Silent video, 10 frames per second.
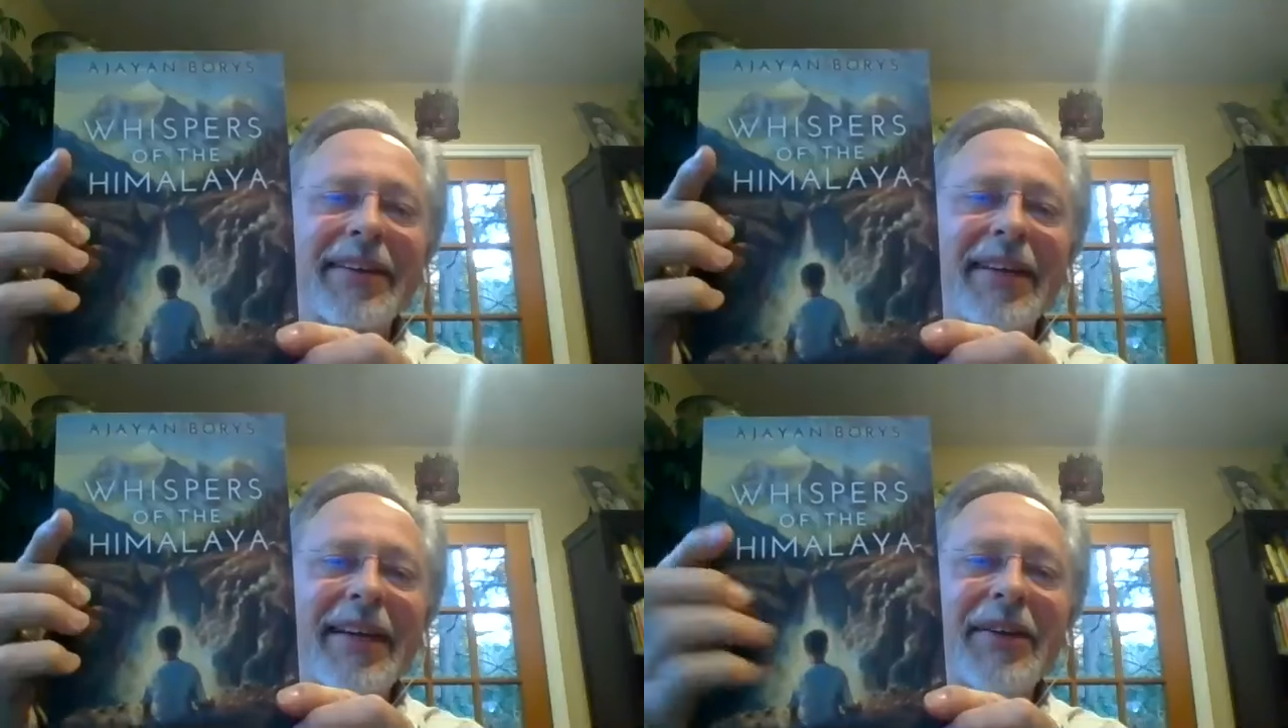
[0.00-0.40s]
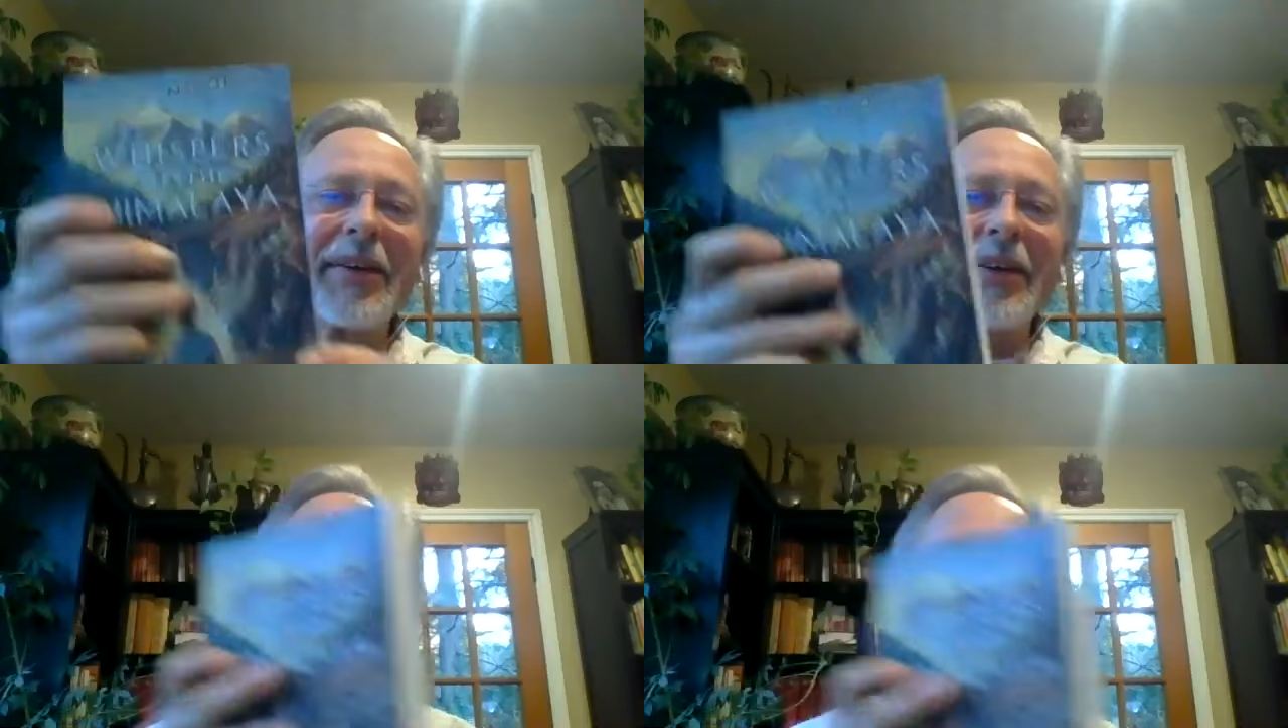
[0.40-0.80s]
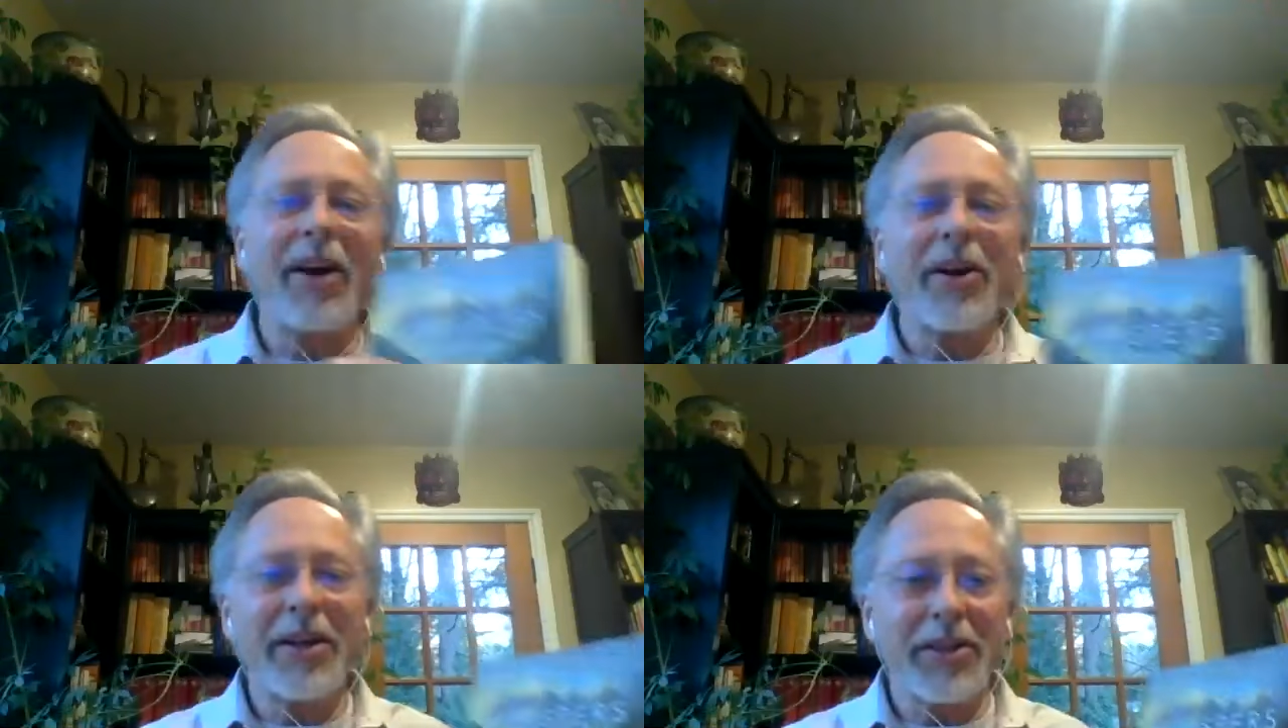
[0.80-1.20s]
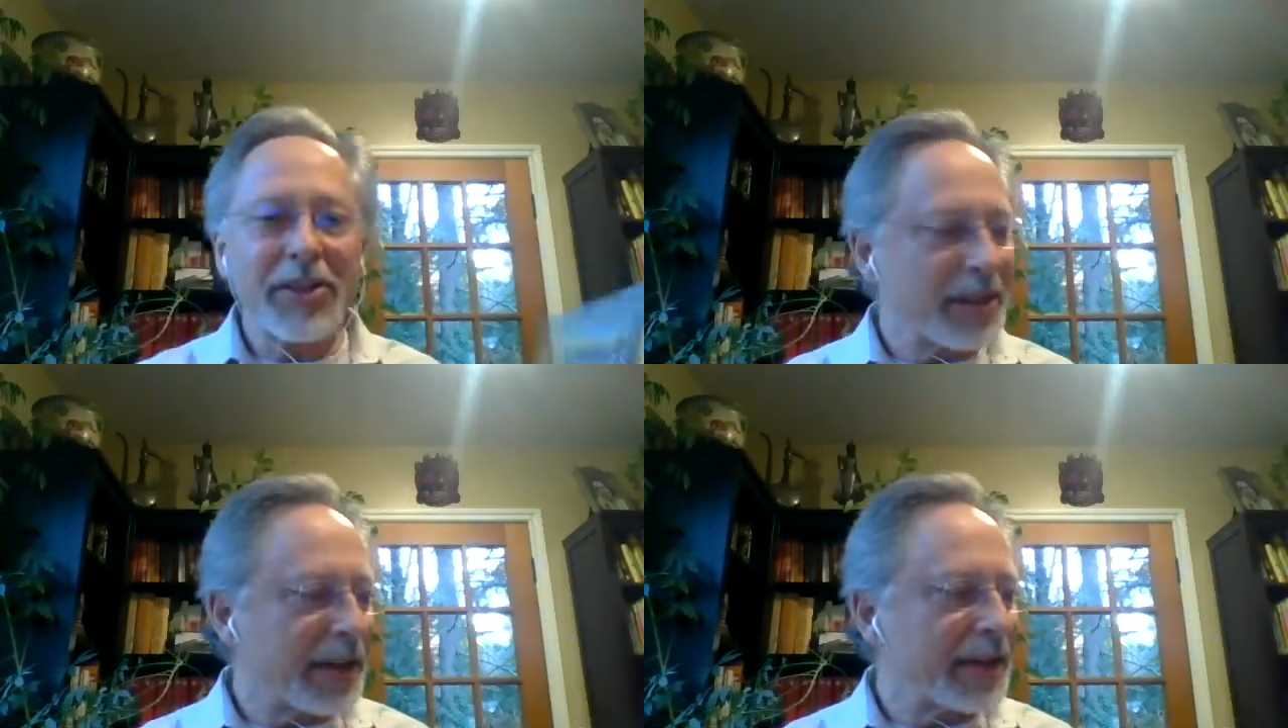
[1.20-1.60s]
Yeah, an
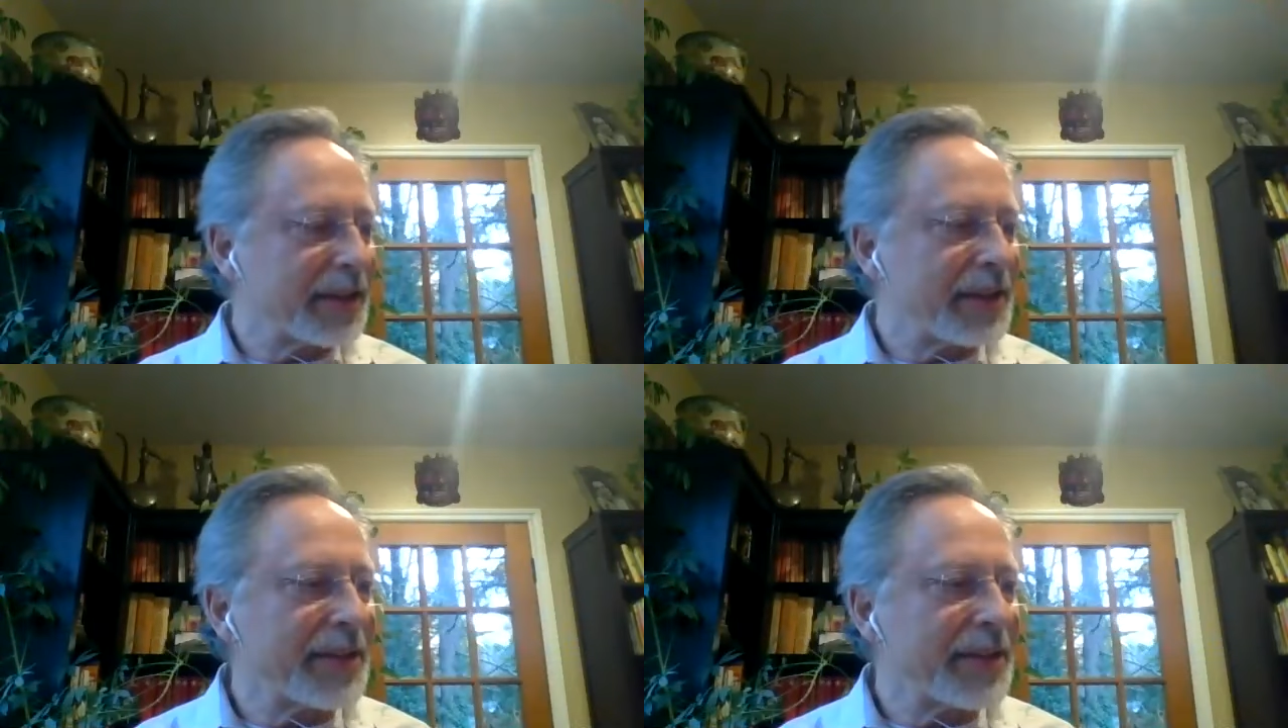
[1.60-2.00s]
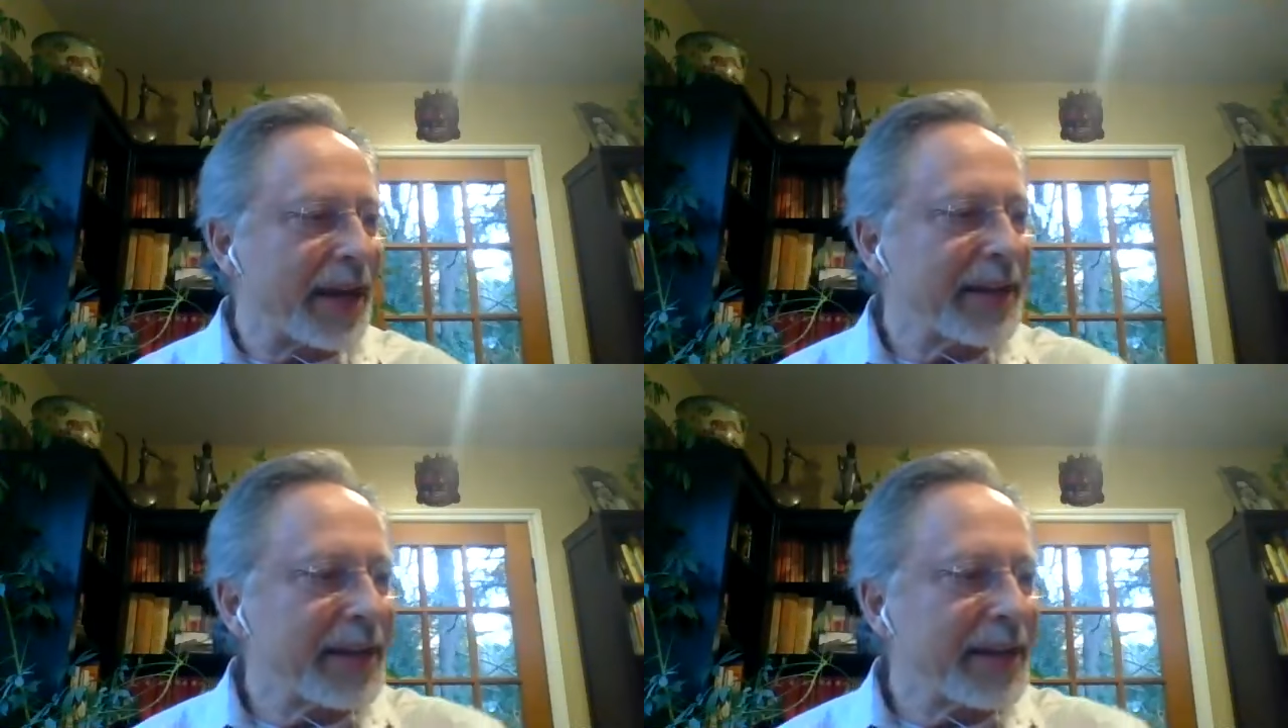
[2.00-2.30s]
artist did that.